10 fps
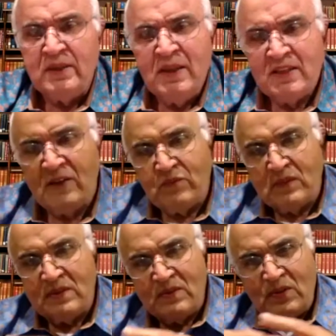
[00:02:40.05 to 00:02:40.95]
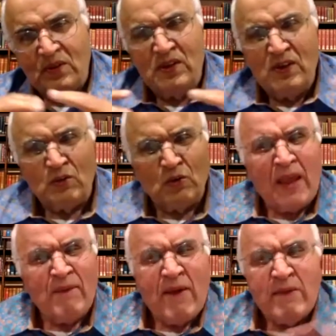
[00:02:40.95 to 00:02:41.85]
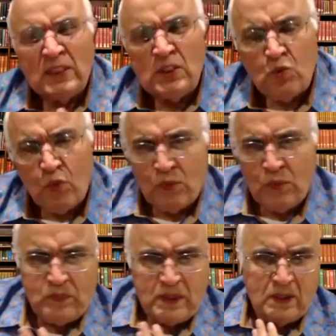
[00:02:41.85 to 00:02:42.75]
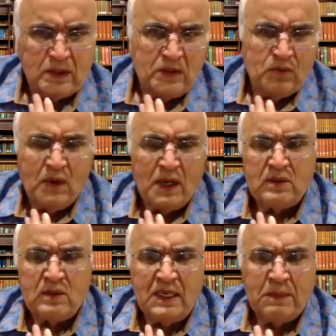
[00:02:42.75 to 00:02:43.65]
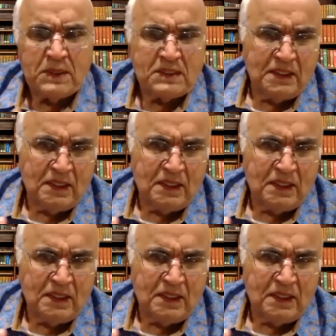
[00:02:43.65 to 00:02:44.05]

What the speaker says: See, you should have everything you want in a person.